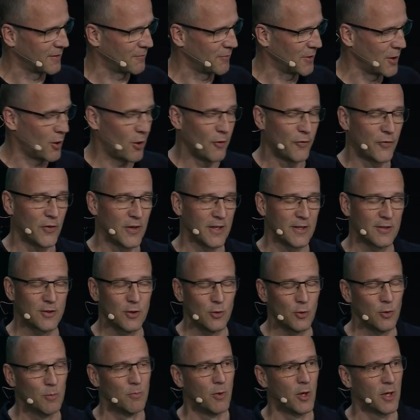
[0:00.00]
We are offering
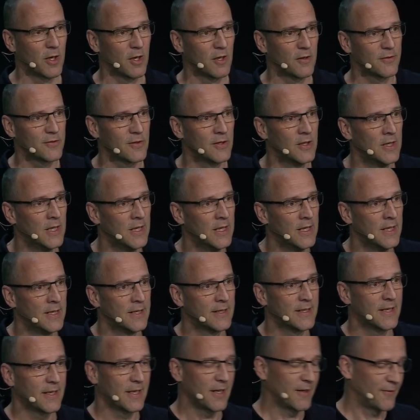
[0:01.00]
2 models
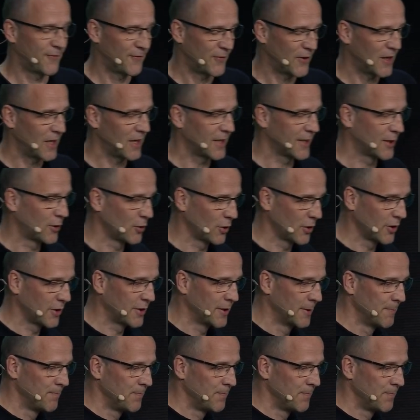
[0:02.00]
that are fairly good